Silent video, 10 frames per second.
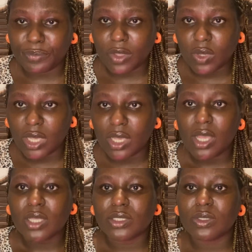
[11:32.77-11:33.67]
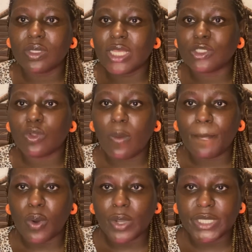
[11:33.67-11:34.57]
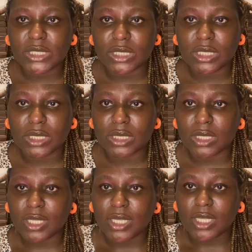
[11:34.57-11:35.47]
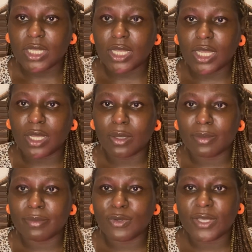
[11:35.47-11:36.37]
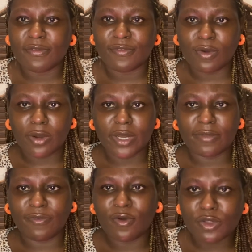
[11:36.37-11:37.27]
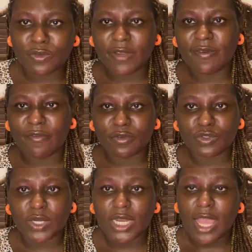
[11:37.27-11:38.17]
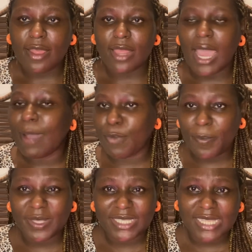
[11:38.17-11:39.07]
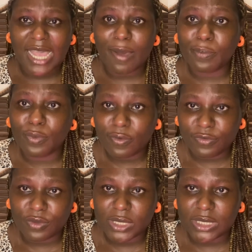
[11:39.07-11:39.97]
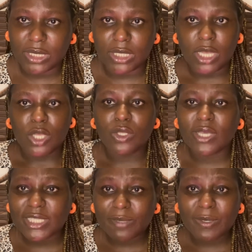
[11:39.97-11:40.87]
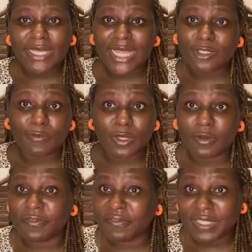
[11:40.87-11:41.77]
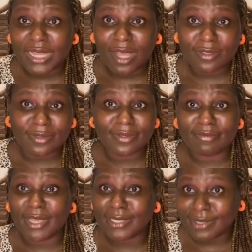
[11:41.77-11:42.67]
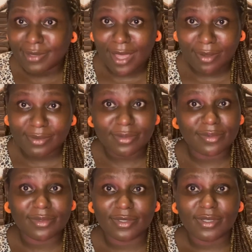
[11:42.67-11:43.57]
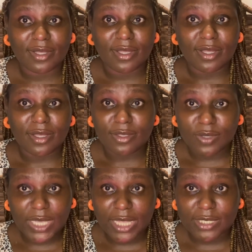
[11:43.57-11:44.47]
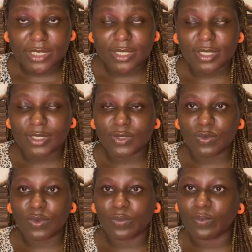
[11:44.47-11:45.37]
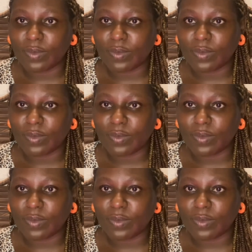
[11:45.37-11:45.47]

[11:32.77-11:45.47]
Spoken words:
Okay, so there's no point in looking for 400, 500 properties that are above your league. You can simply get something of 50,000, 80,000. You get. So